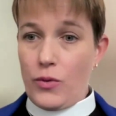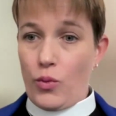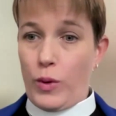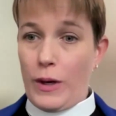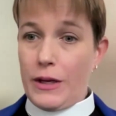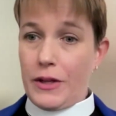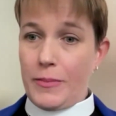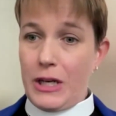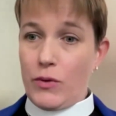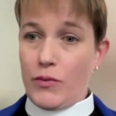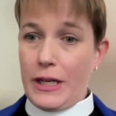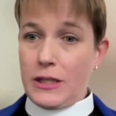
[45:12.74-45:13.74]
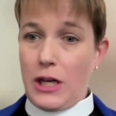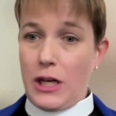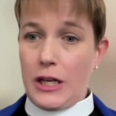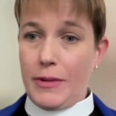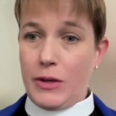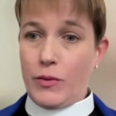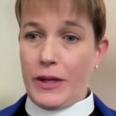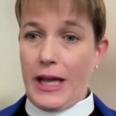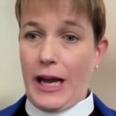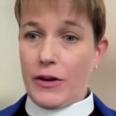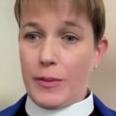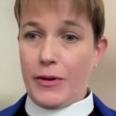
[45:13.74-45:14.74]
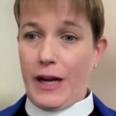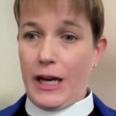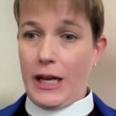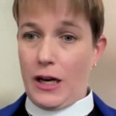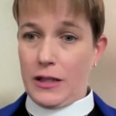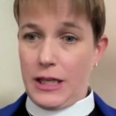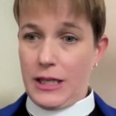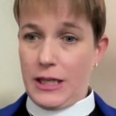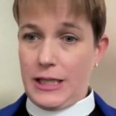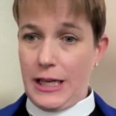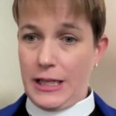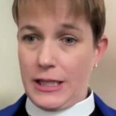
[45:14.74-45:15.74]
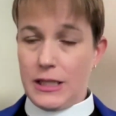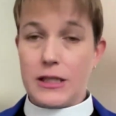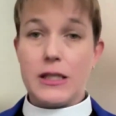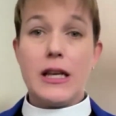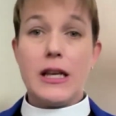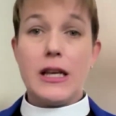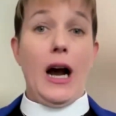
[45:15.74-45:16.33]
Will there be a written document with how to provide online attendance?